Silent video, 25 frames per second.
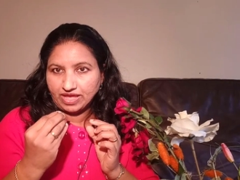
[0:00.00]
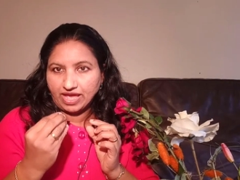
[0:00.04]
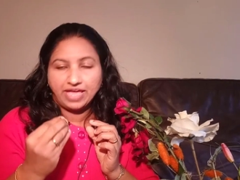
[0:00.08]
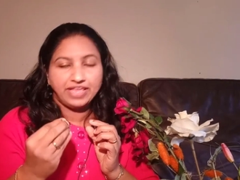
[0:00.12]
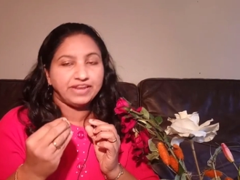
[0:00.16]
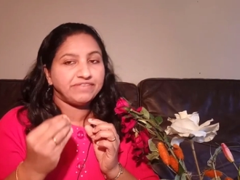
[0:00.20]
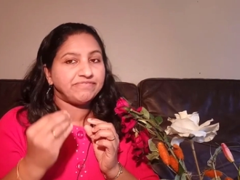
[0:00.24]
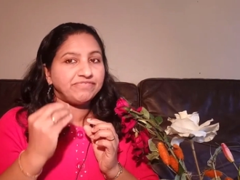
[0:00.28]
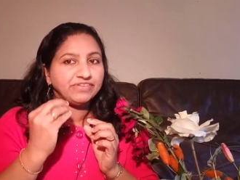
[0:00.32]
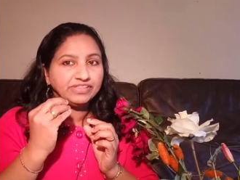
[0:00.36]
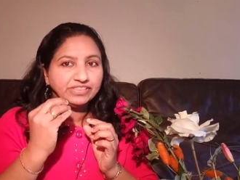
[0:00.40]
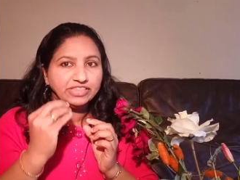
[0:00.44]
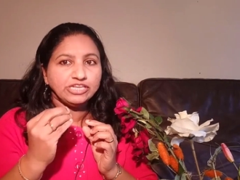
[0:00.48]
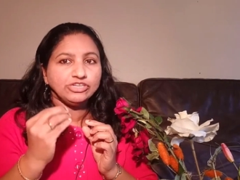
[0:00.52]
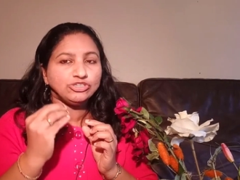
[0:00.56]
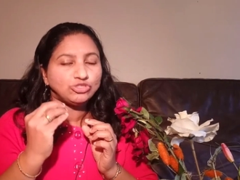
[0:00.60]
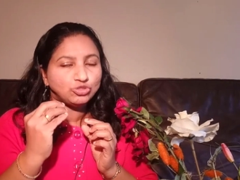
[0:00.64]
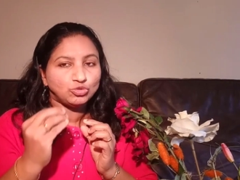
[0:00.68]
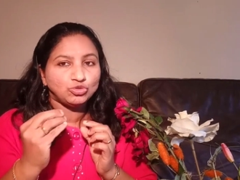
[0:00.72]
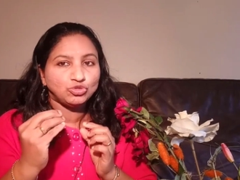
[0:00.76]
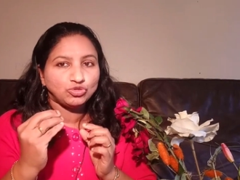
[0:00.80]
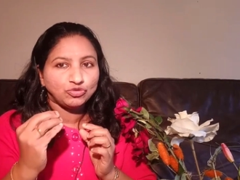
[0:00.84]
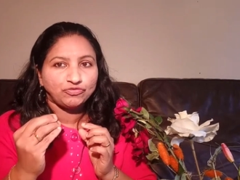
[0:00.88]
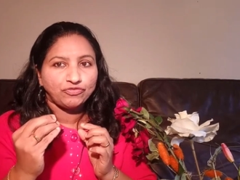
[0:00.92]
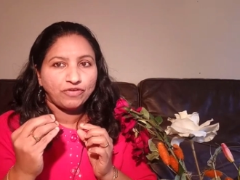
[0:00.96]
and within
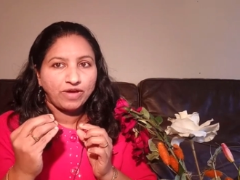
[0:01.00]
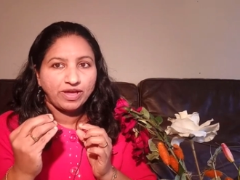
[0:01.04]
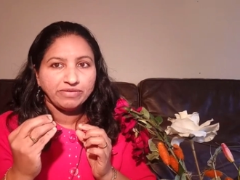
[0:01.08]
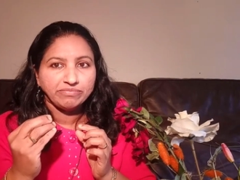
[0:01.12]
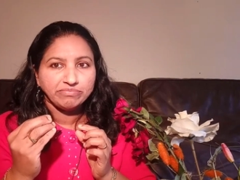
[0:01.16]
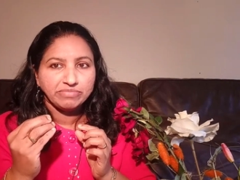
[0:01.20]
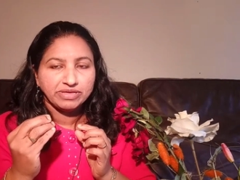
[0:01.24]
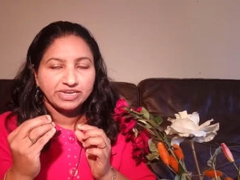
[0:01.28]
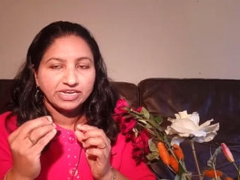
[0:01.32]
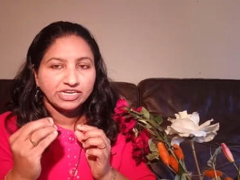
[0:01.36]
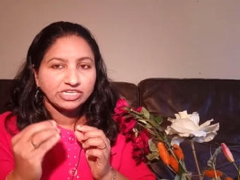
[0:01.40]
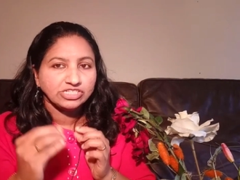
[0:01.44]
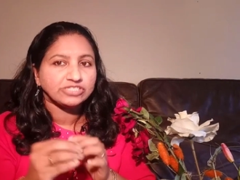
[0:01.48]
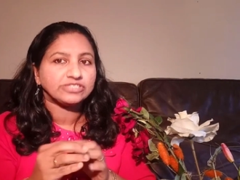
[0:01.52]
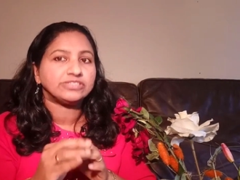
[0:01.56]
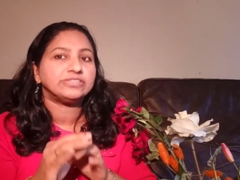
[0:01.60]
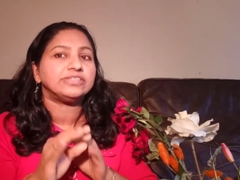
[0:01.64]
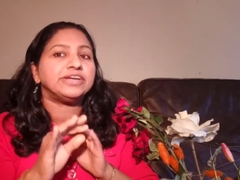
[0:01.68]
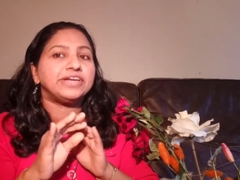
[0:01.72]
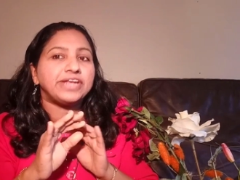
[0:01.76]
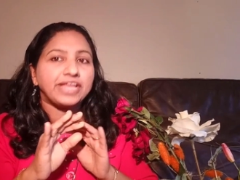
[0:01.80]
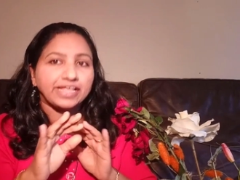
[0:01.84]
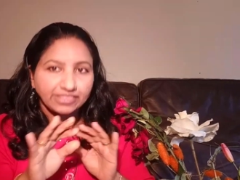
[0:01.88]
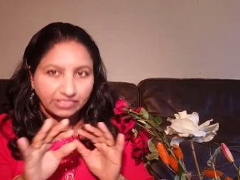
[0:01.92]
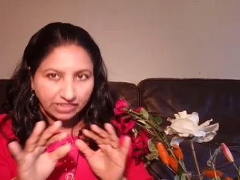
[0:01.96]
2 to 5 minutes
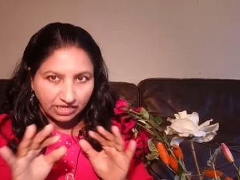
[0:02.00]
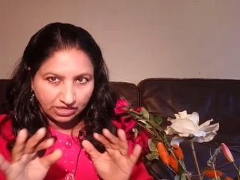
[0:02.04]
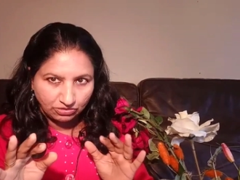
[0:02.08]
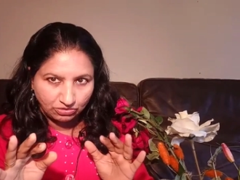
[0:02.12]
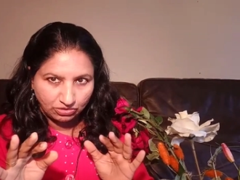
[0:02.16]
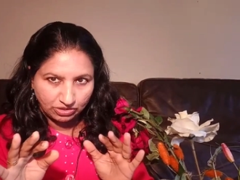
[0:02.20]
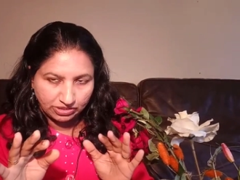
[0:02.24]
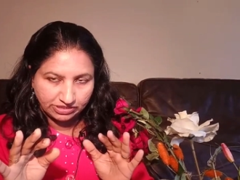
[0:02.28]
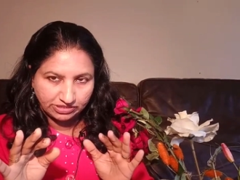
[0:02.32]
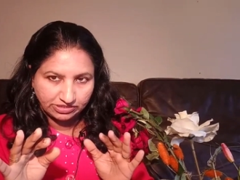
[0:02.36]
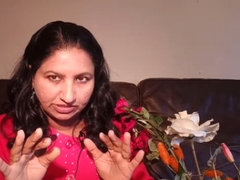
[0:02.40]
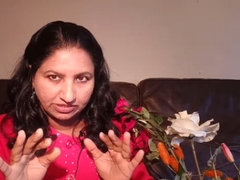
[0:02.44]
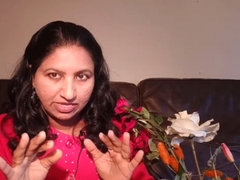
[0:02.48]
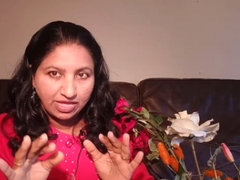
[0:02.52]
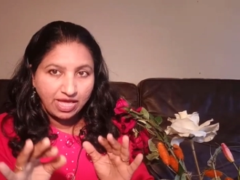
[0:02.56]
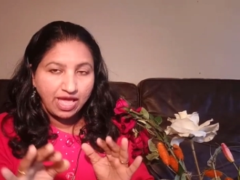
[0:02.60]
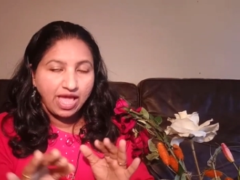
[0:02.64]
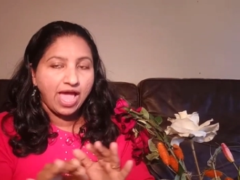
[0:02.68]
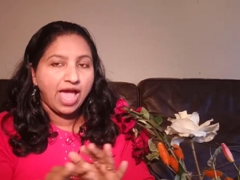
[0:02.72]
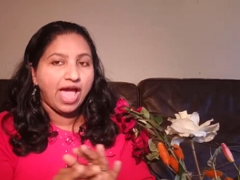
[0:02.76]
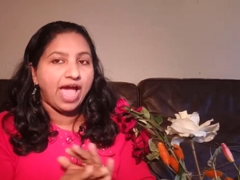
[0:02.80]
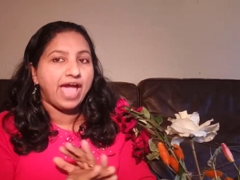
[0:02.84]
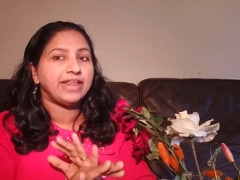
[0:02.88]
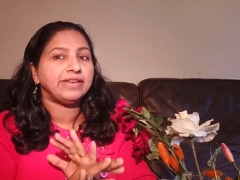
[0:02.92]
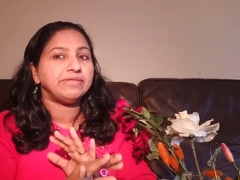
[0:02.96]
the death occurs,
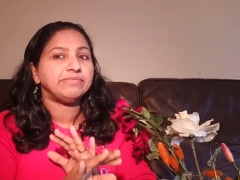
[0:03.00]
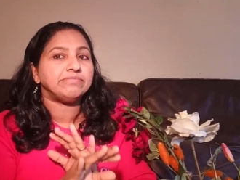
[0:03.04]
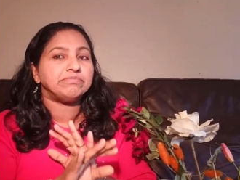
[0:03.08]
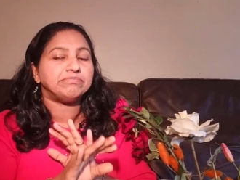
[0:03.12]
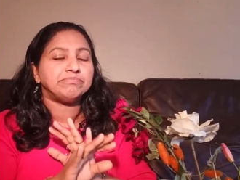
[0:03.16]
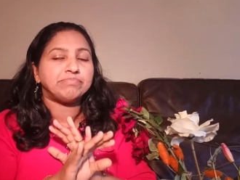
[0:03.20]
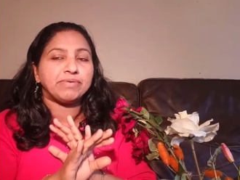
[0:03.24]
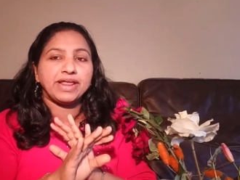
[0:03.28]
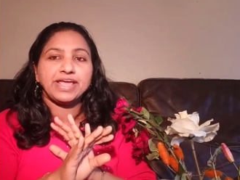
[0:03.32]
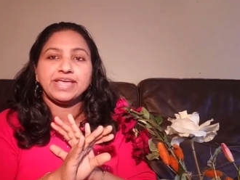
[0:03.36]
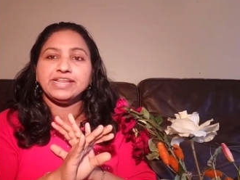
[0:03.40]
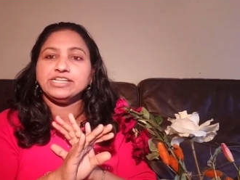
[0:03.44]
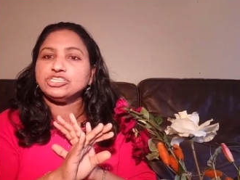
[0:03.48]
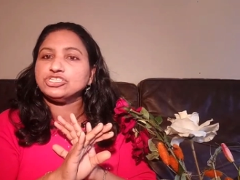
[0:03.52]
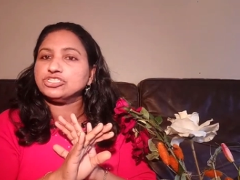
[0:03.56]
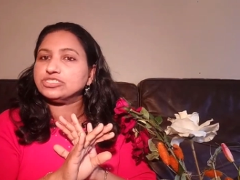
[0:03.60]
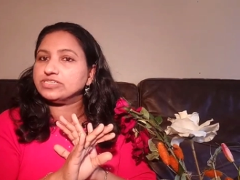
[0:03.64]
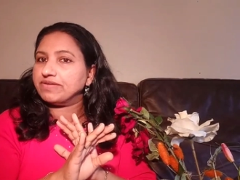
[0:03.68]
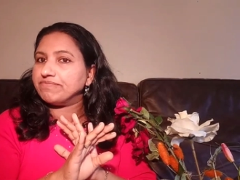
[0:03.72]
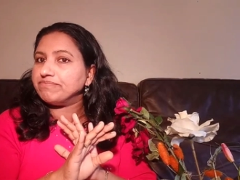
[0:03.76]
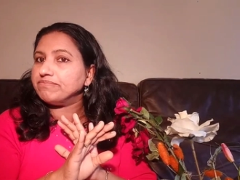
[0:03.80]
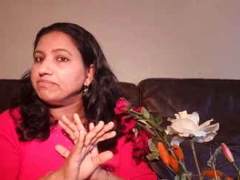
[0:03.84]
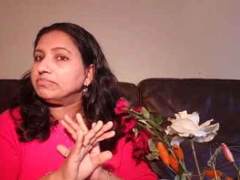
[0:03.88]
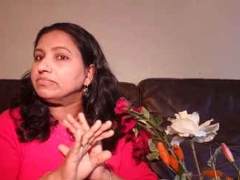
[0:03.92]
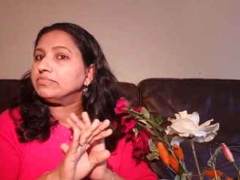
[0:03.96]
and
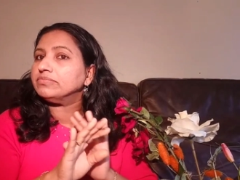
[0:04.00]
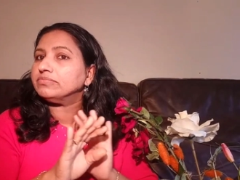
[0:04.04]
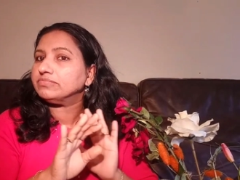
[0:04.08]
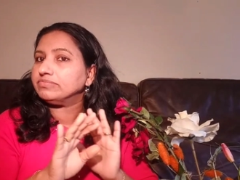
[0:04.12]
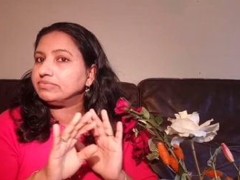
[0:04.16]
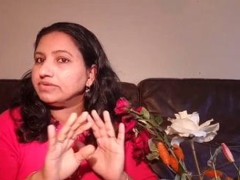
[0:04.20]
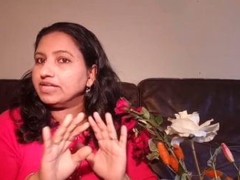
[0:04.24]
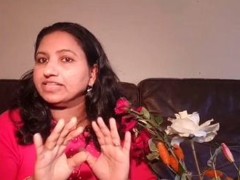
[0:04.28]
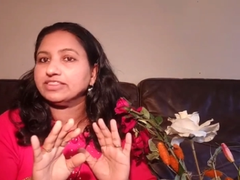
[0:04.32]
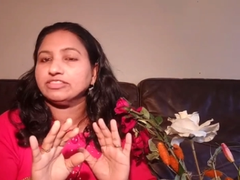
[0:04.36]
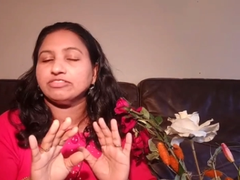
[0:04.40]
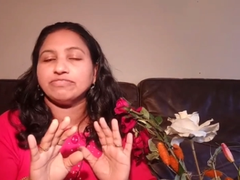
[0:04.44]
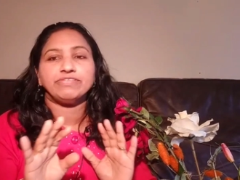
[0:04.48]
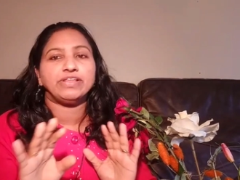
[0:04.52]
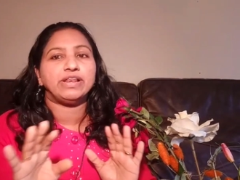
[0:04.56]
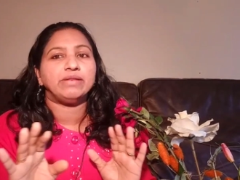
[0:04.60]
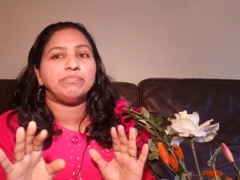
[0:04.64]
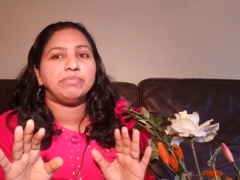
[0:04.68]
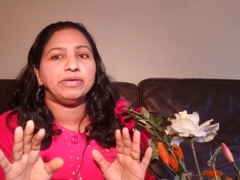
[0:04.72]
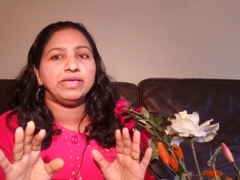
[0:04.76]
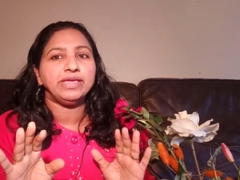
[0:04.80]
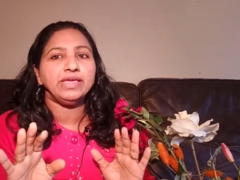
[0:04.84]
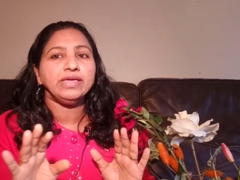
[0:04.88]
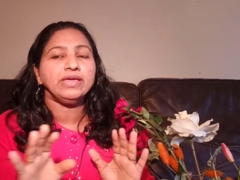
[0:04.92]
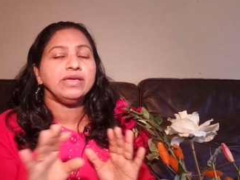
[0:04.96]
brainstem death will
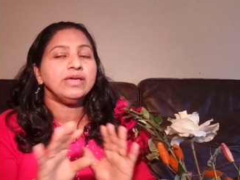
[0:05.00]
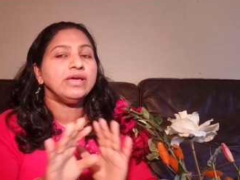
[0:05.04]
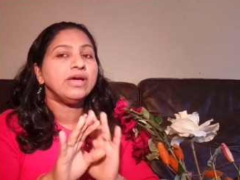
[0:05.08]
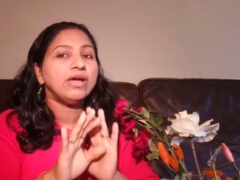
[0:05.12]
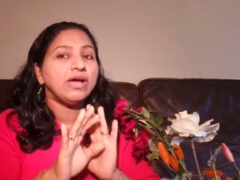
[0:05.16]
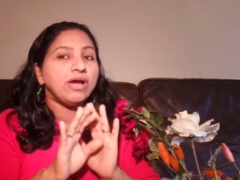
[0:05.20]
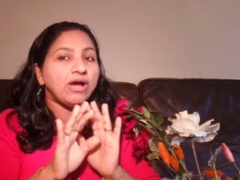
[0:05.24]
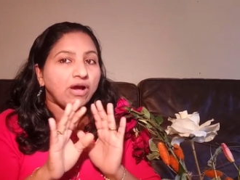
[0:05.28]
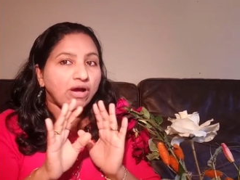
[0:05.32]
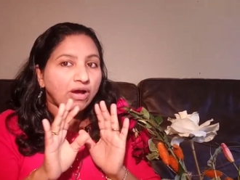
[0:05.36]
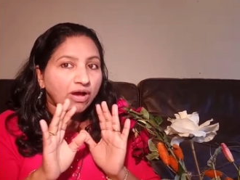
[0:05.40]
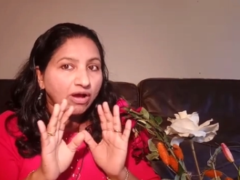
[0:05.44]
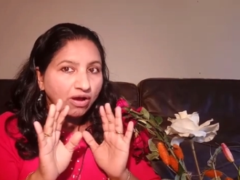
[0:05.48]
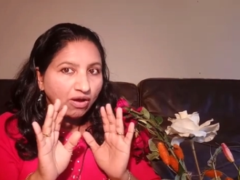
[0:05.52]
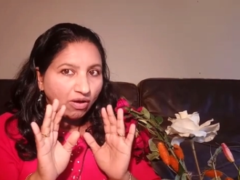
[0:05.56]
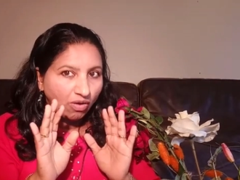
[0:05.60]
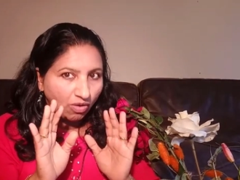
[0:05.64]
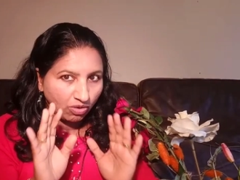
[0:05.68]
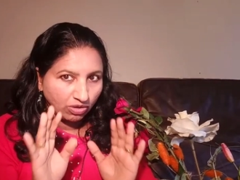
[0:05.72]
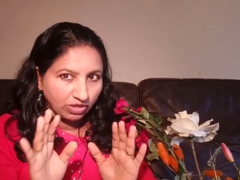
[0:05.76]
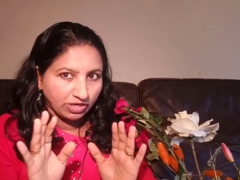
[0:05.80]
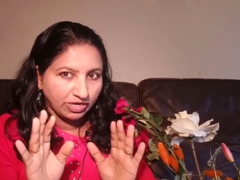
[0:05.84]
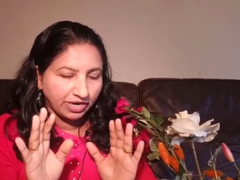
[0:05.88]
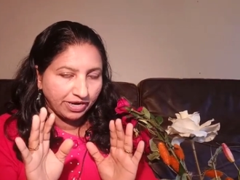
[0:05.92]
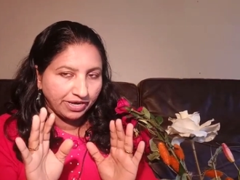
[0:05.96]
be
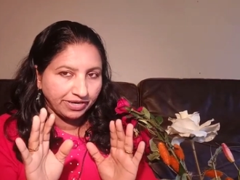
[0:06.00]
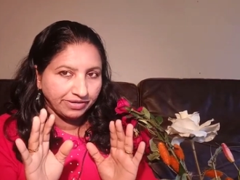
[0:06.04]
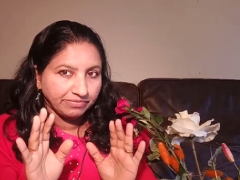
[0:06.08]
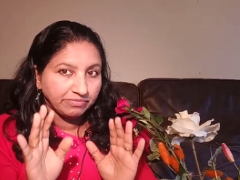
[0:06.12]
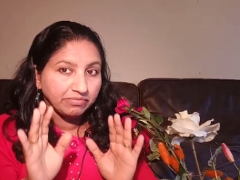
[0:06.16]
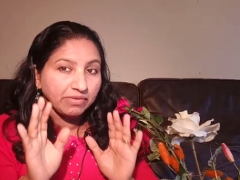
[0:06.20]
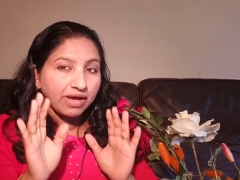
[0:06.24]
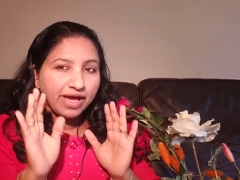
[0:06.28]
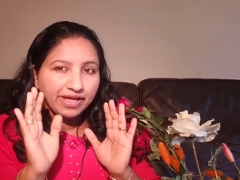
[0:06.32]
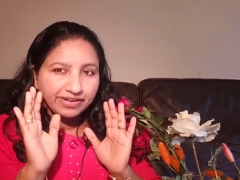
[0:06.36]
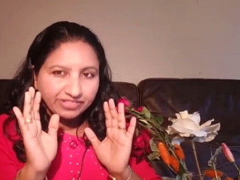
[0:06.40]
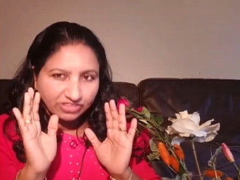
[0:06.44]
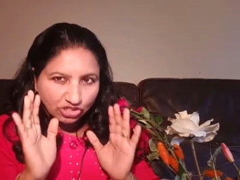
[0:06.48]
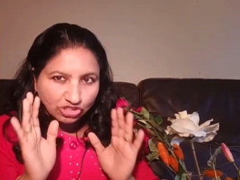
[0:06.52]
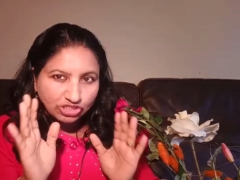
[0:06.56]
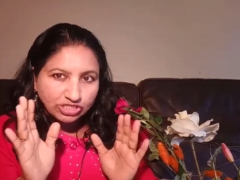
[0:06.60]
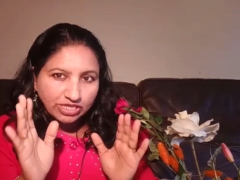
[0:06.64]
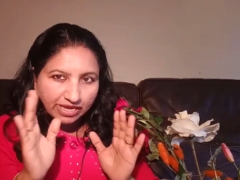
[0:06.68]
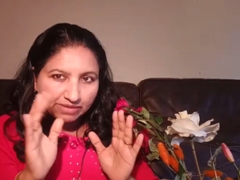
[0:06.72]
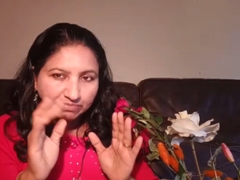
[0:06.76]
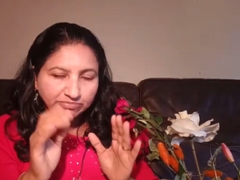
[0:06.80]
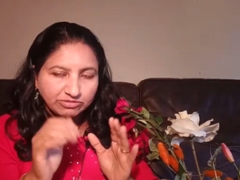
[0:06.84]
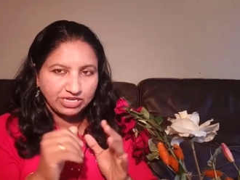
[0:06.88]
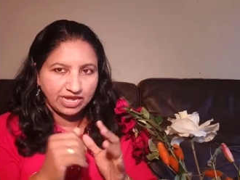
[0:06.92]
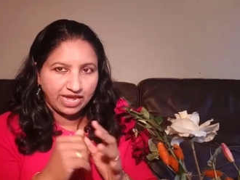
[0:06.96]
occurred at the
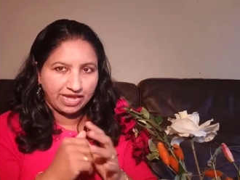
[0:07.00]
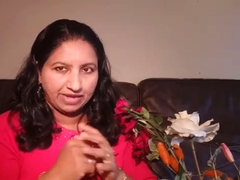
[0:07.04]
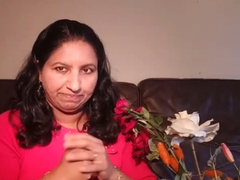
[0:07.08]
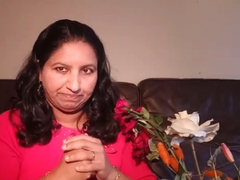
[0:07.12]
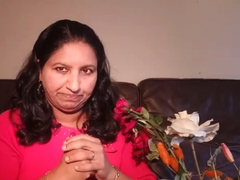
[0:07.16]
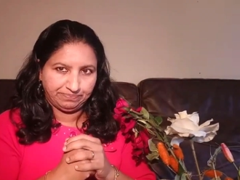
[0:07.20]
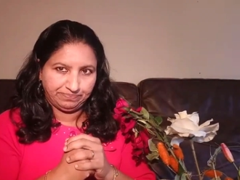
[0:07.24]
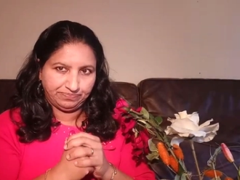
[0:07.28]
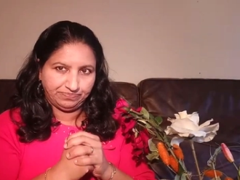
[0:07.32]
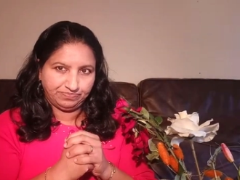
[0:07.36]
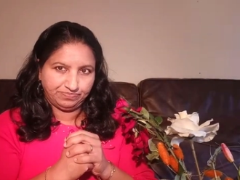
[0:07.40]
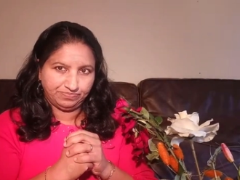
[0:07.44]
same time.